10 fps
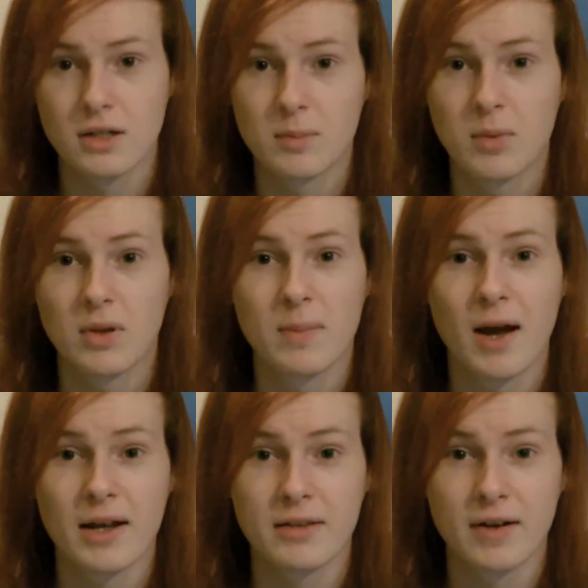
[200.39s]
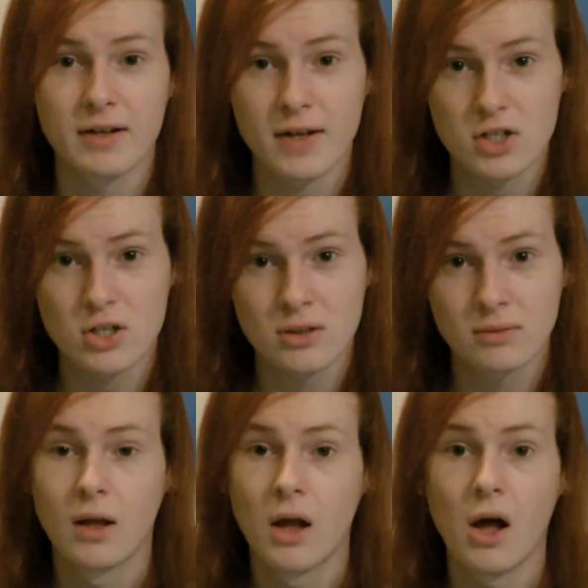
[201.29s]
going to put the part in the right direction.
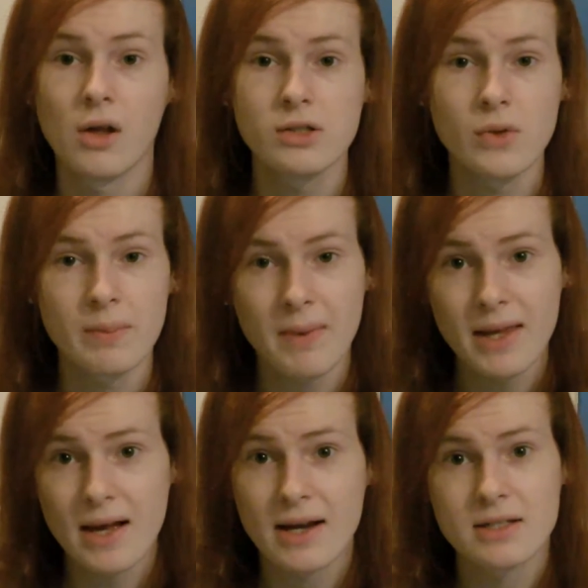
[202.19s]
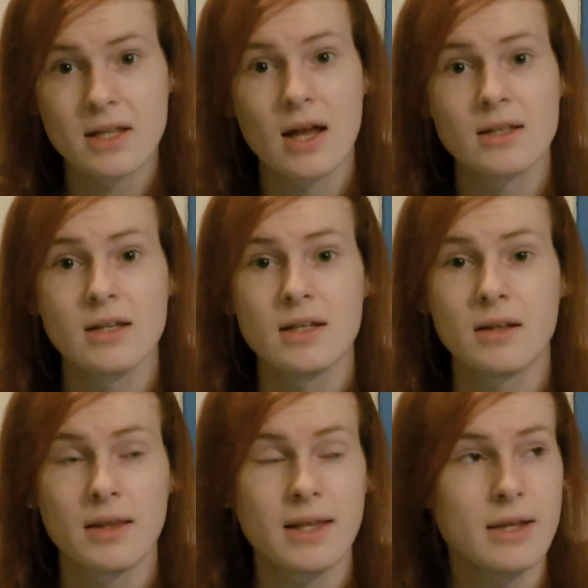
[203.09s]
Also in May I
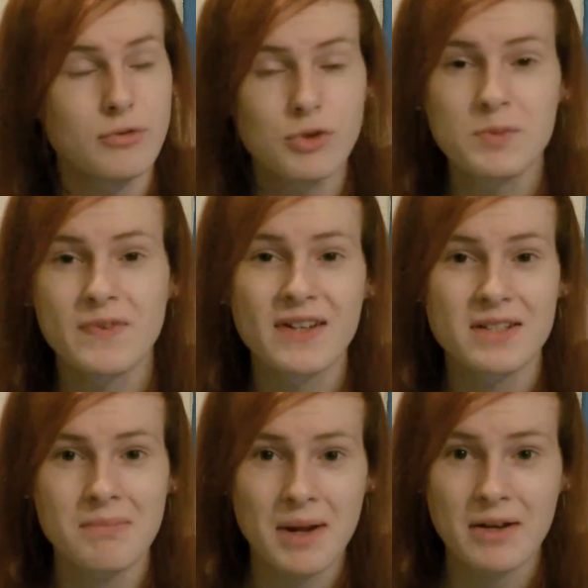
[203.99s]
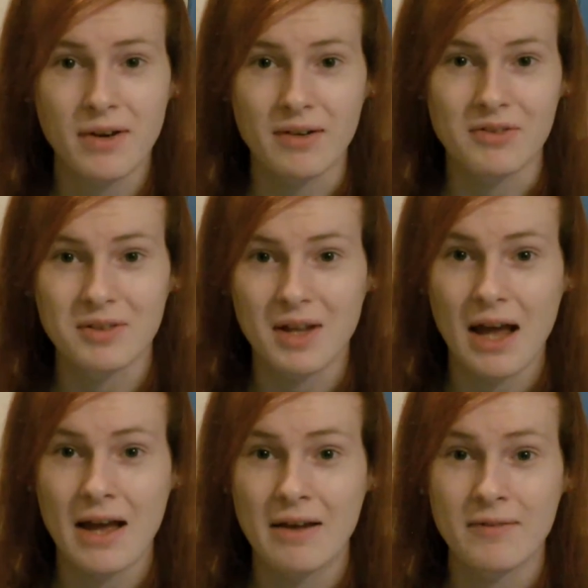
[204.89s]
started the Root Spells at Minecraft
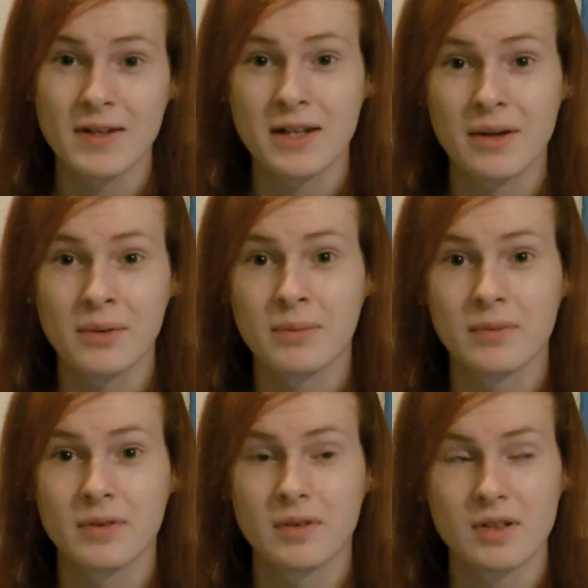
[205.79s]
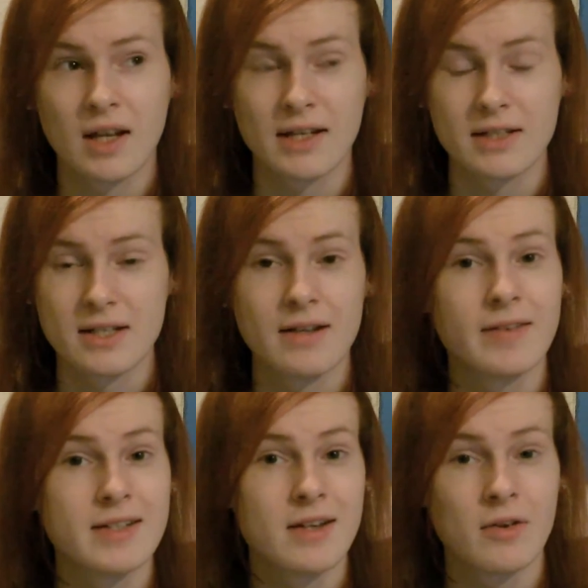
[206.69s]
uh, video like
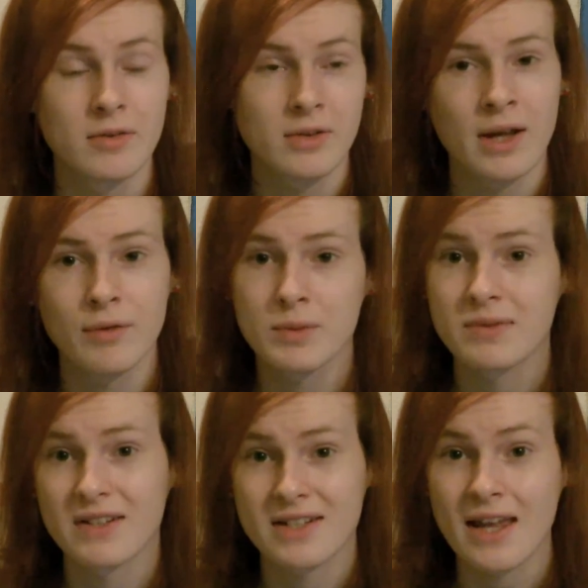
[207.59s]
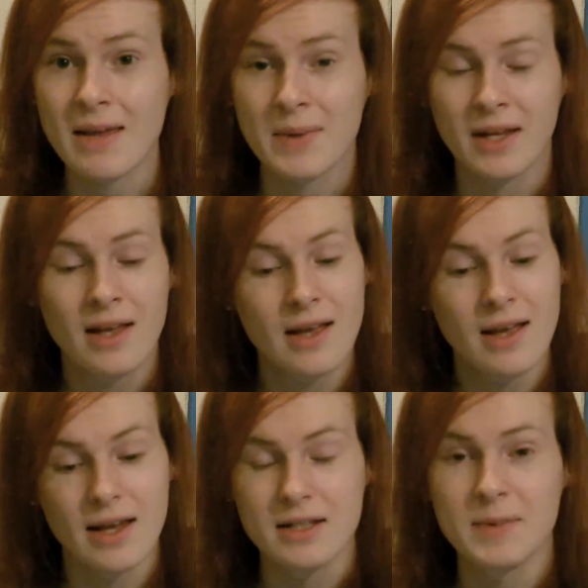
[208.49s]
series on uh, Root Spells at Gaming.
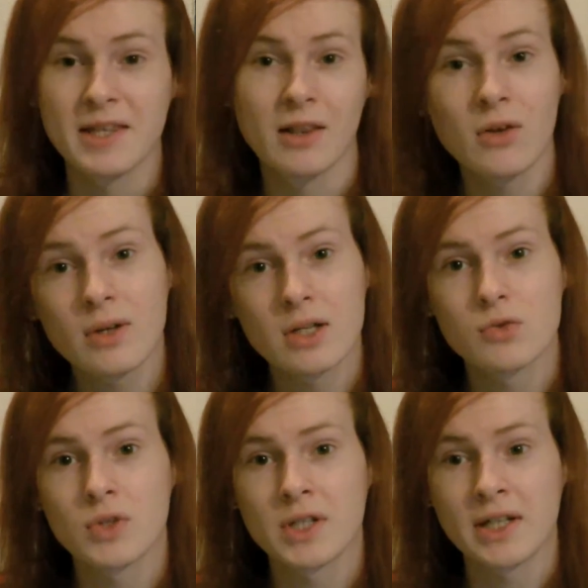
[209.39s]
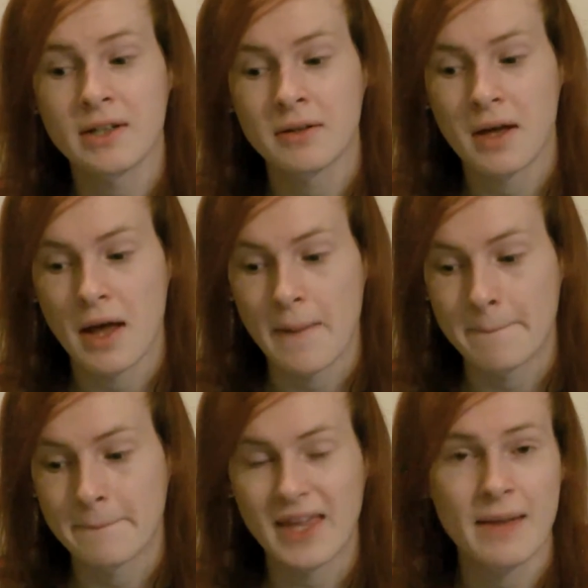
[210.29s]
It's been the longest running
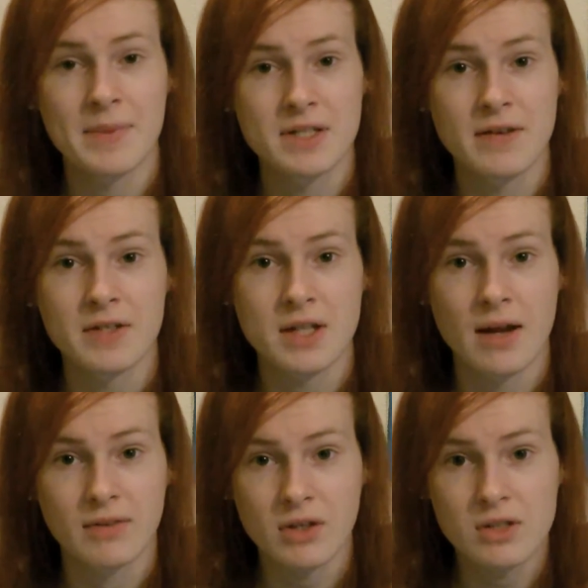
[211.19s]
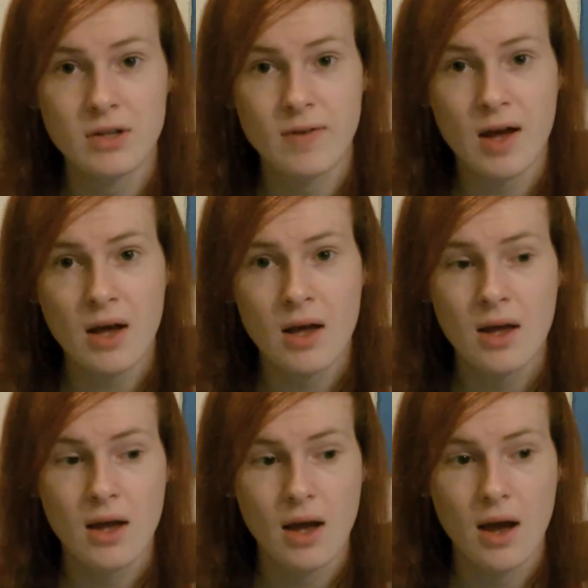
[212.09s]
um, gaming series that I've done so far.
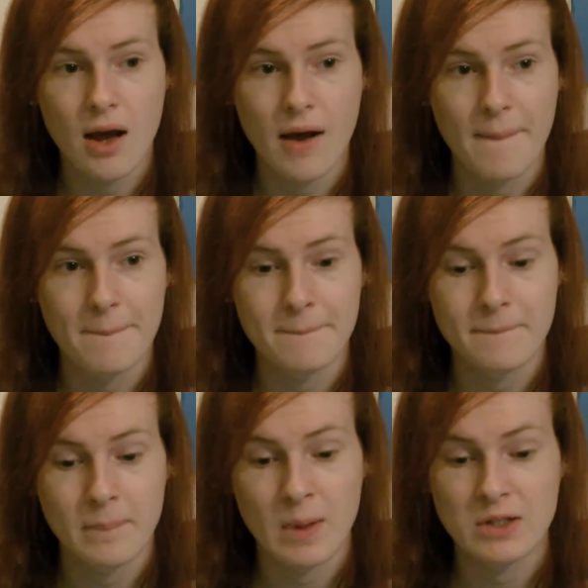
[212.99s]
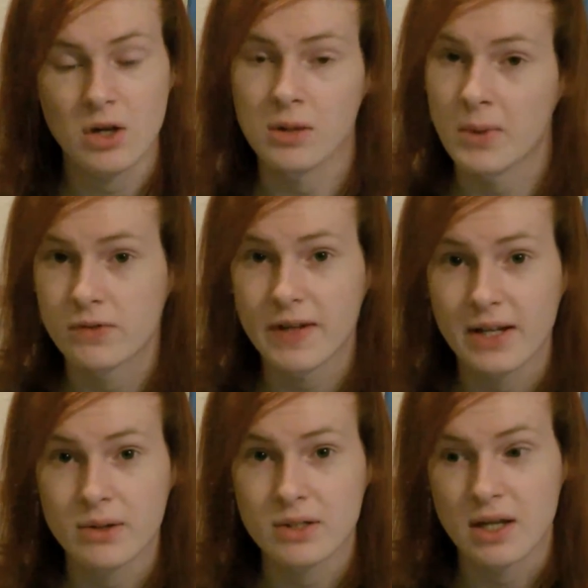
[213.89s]
Um, it's got the most
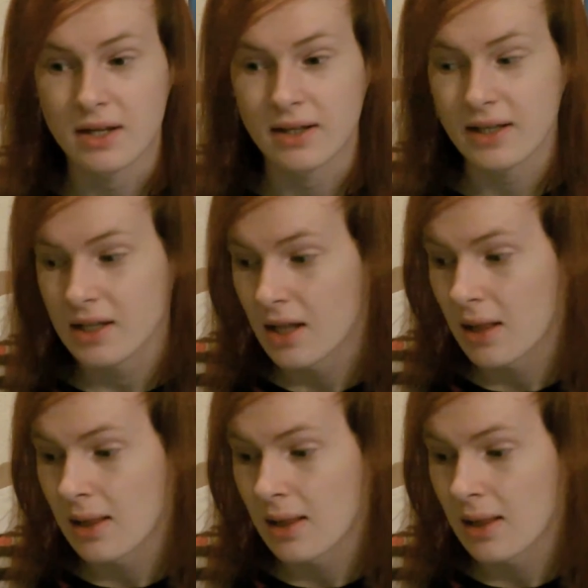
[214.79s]
videos certainly.